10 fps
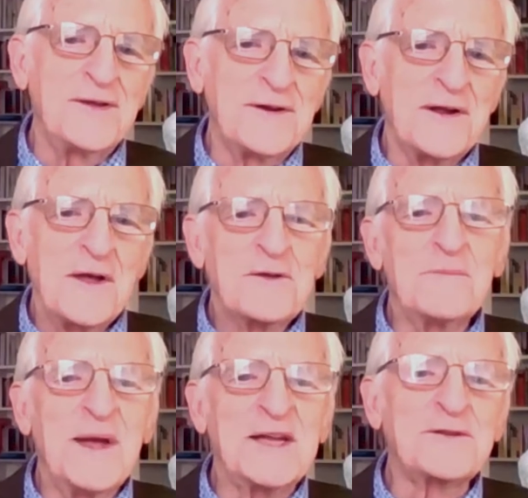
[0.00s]
your
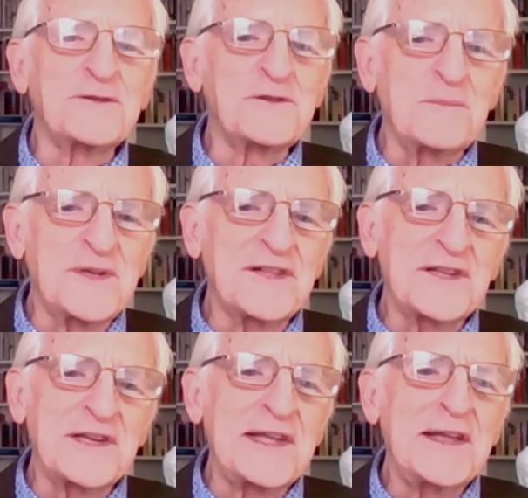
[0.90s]
mental
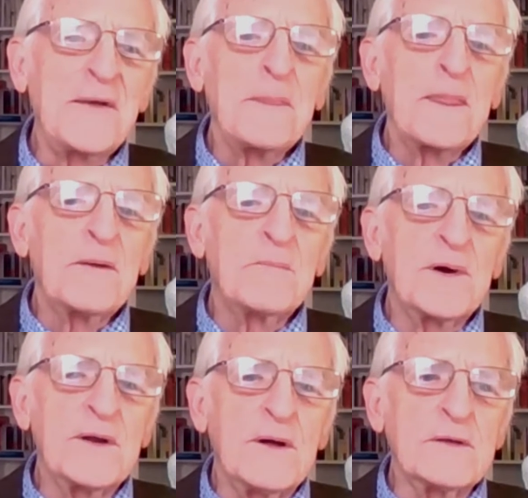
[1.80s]
stability,
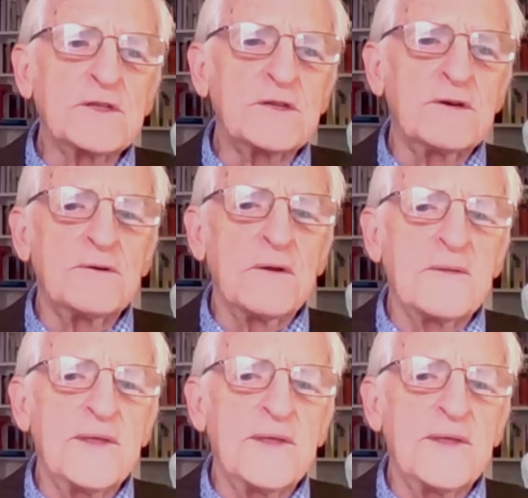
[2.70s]
but also